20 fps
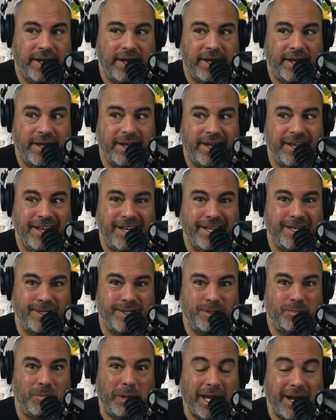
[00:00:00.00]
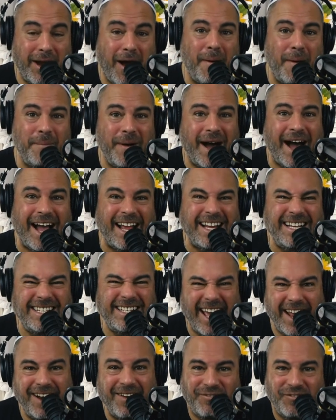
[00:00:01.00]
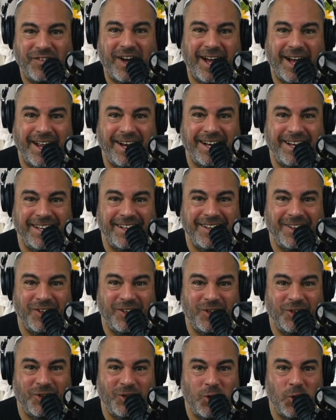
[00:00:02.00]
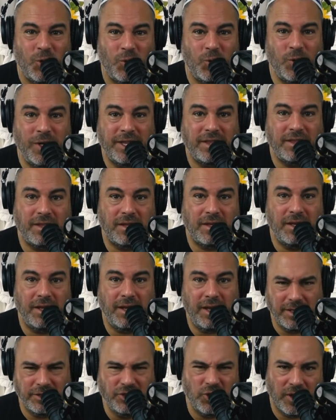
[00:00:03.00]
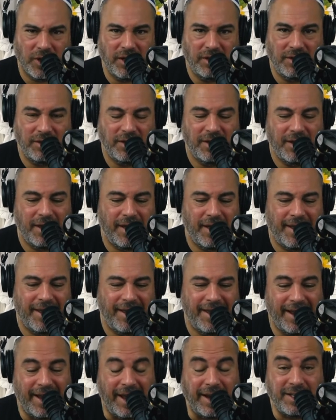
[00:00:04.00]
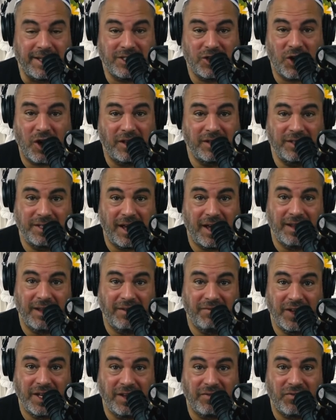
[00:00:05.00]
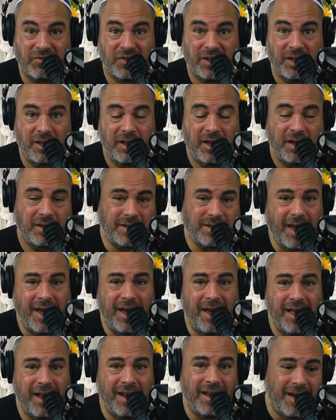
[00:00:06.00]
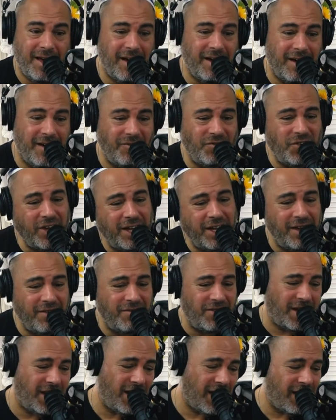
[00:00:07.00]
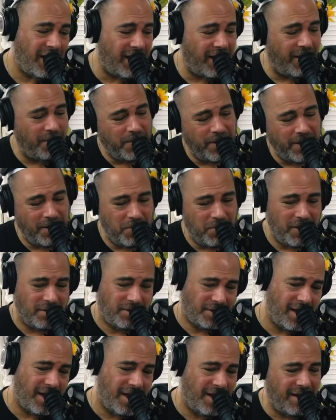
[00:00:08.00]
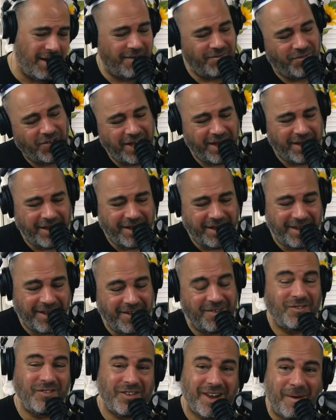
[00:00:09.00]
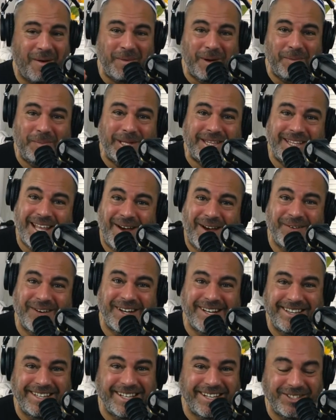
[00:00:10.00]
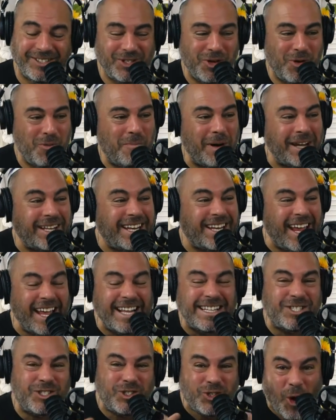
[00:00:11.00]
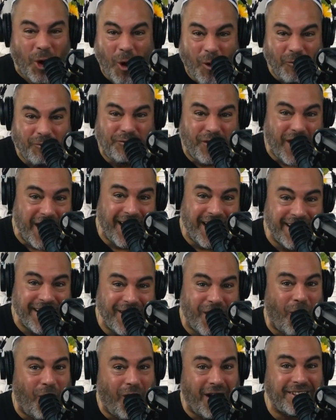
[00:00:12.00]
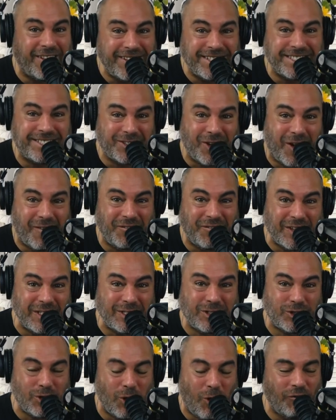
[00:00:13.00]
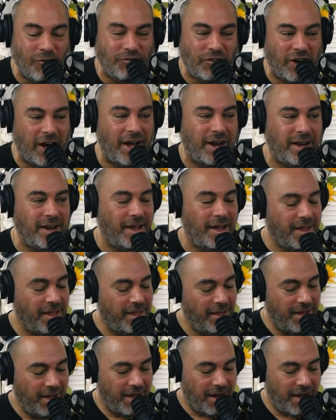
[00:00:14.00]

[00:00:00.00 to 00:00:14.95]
is become identified with Israel, and it's called Tel Aviv. Tel Aviv, ya habibi, Tel Aviv. And I'm going to put that one in there too, but it's so fun. All this stuff is so fun.